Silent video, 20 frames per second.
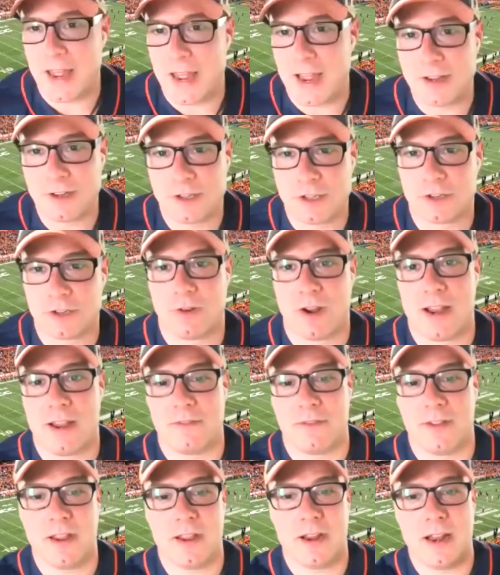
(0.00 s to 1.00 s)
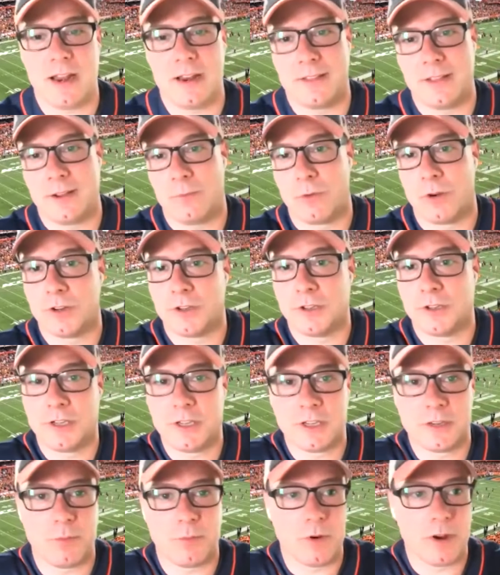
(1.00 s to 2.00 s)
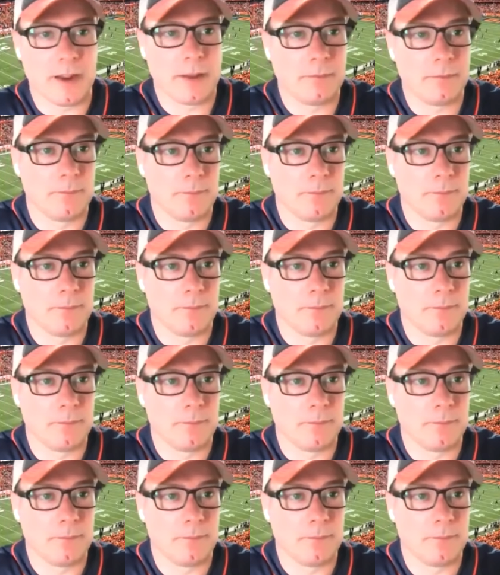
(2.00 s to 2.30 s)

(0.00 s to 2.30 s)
is just gravy, and anything worse is disappointing.